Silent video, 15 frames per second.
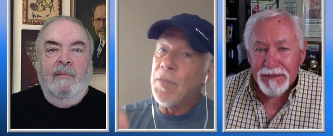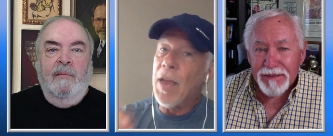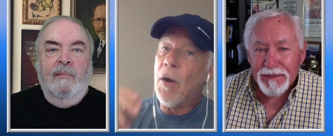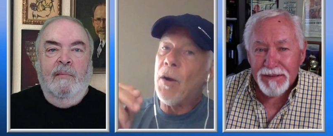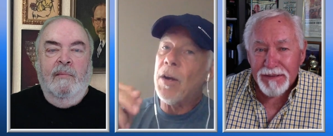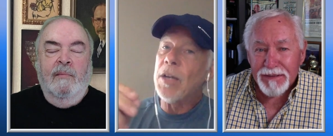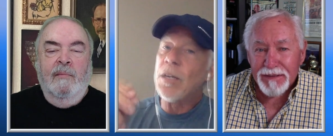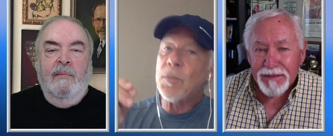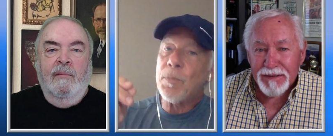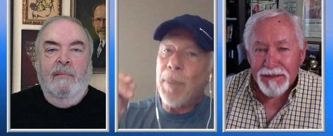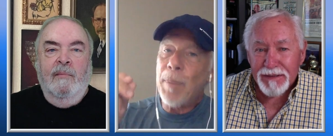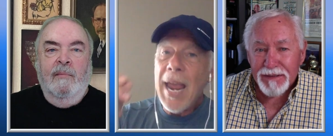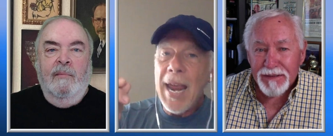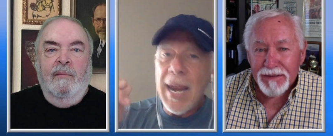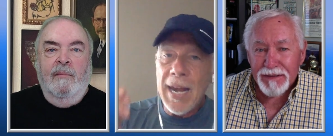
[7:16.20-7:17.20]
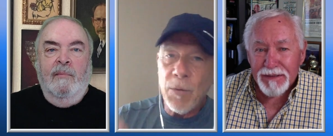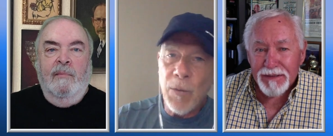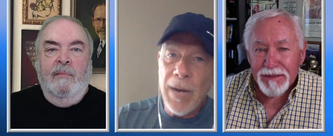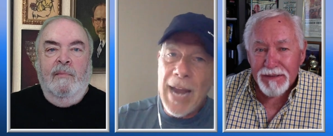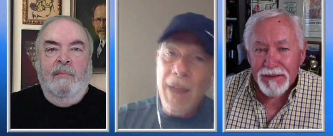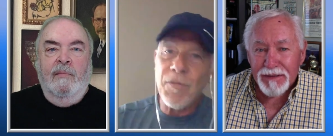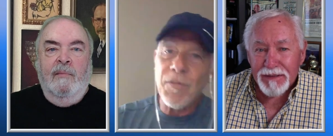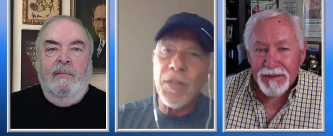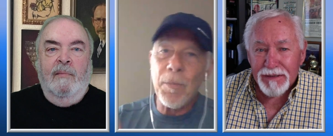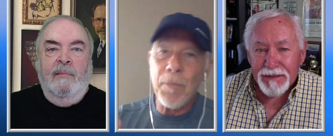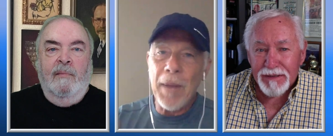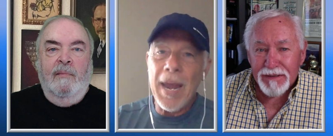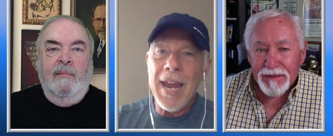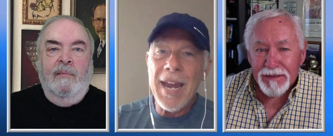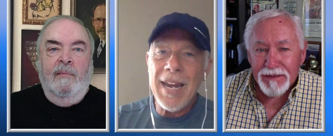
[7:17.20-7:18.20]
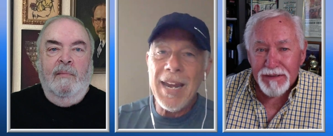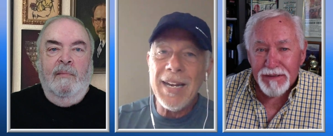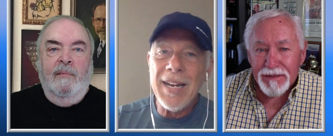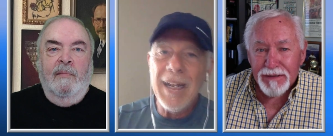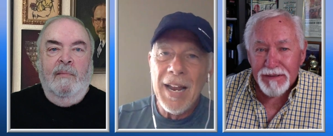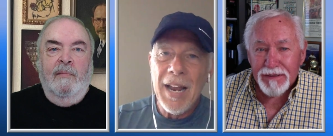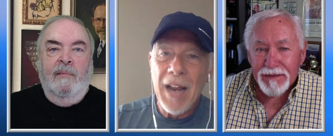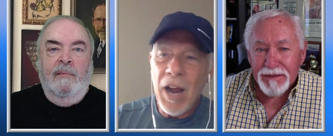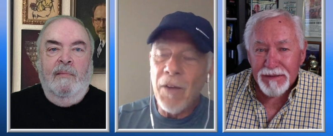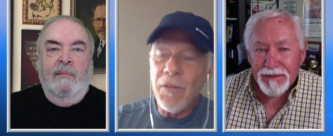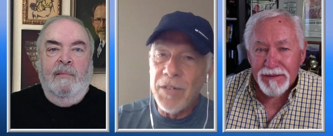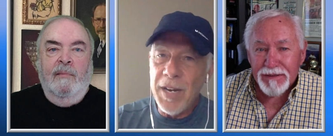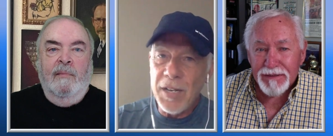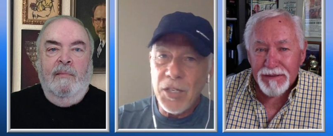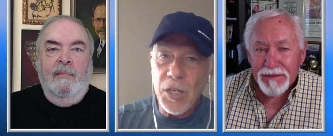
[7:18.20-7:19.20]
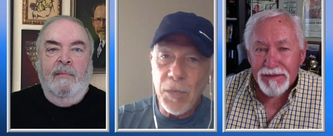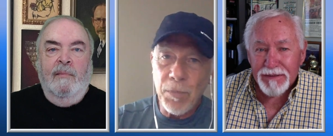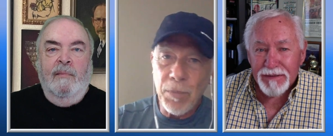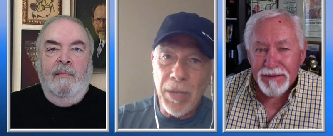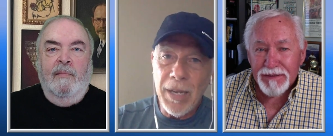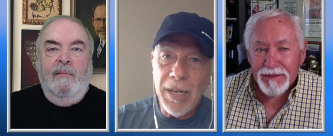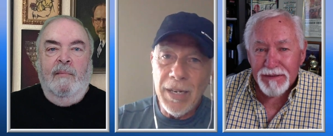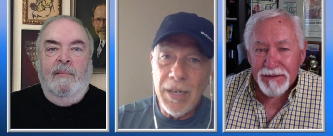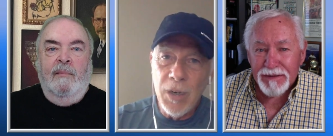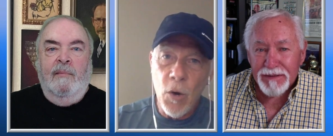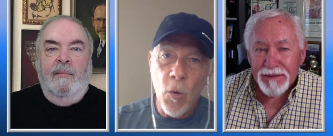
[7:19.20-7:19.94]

Speaker 1: there is pain. We have the pain of discipline